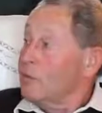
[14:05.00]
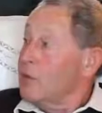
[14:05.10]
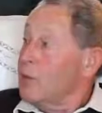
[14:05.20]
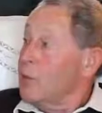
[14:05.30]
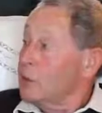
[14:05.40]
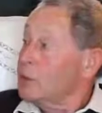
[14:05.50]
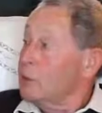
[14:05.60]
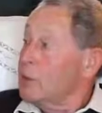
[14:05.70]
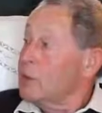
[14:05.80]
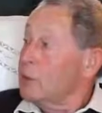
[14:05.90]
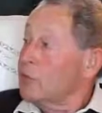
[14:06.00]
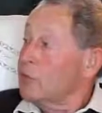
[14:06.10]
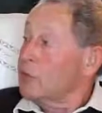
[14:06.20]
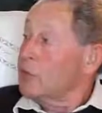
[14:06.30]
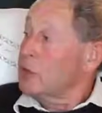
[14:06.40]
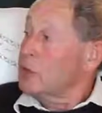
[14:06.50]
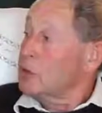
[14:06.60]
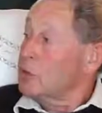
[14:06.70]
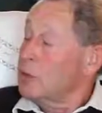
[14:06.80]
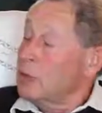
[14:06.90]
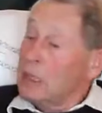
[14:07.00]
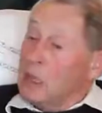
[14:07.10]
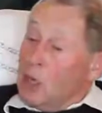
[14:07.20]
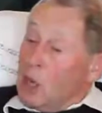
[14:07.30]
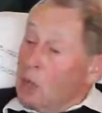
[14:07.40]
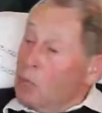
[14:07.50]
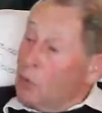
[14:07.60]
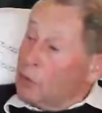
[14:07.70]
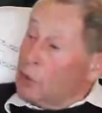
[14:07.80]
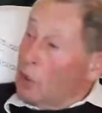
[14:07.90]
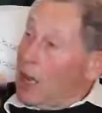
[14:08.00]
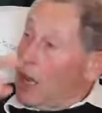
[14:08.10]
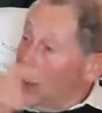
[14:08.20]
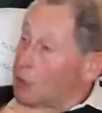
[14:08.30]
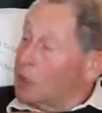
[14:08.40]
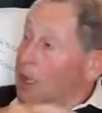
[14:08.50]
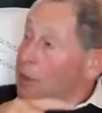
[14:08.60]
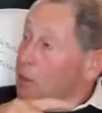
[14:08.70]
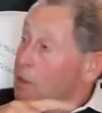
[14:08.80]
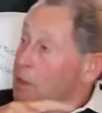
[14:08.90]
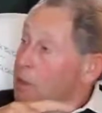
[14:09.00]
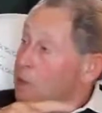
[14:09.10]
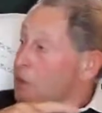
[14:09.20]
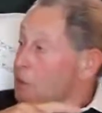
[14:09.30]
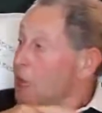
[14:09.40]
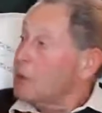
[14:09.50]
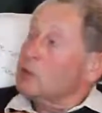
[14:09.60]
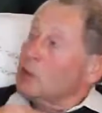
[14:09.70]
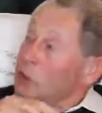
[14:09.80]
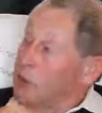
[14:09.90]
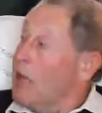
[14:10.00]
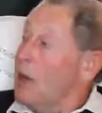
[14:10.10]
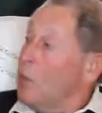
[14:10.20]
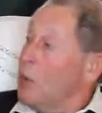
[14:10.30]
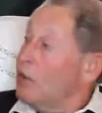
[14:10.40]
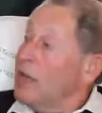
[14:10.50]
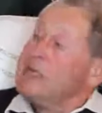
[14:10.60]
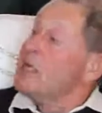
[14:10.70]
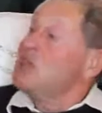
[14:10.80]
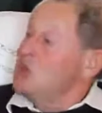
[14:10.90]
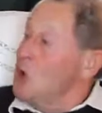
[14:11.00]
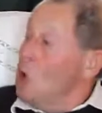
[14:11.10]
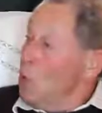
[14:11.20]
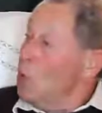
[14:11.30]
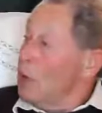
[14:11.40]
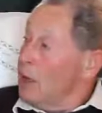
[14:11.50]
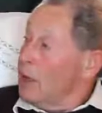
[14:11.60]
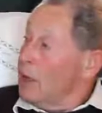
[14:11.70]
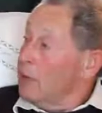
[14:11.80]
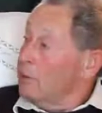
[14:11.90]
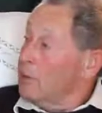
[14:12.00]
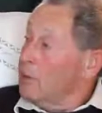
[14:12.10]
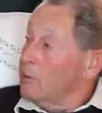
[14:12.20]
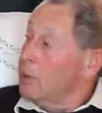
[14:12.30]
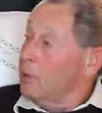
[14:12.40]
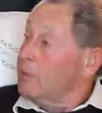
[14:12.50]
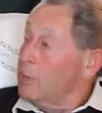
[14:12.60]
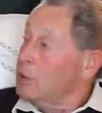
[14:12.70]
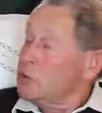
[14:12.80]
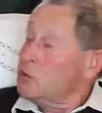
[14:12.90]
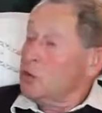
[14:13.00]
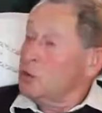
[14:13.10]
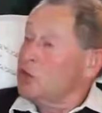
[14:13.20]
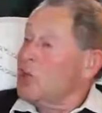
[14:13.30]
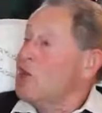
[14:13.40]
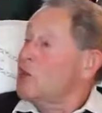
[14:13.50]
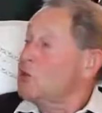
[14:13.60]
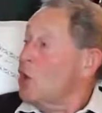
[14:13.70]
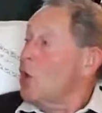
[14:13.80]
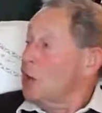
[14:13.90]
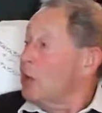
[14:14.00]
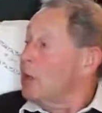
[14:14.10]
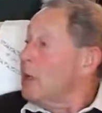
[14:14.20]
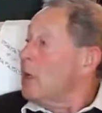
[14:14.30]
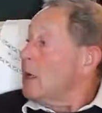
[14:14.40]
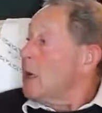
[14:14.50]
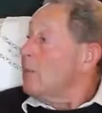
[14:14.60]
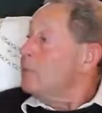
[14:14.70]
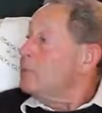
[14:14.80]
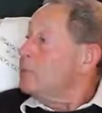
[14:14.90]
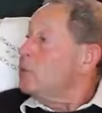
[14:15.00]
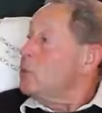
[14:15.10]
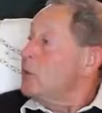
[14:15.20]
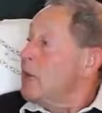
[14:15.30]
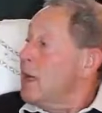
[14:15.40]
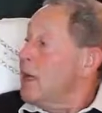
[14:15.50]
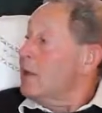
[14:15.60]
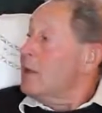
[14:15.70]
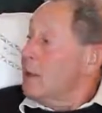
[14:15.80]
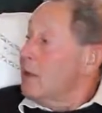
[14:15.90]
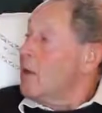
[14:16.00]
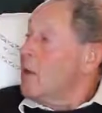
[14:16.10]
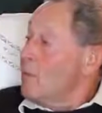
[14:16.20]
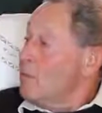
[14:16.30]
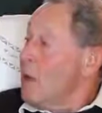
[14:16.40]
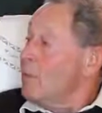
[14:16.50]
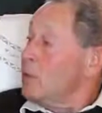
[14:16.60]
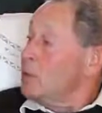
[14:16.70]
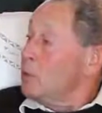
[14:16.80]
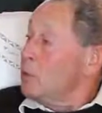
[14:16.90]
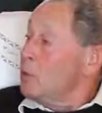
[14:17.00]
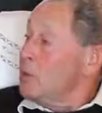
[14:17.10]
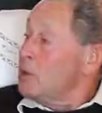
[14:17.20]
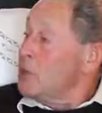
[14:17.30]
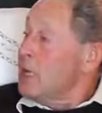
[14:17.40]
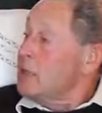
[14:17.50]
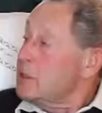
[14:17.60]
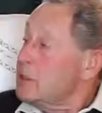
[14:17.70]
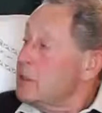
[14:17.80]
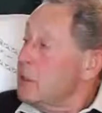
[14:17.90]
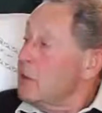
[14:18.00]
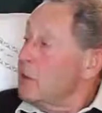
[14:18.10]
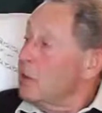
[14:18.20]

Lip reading: they possibly could have got into. But how the canopy got detached on their one, they didn't know. They were in such a state of shock. I'm sure their memories would have been tainted, you know.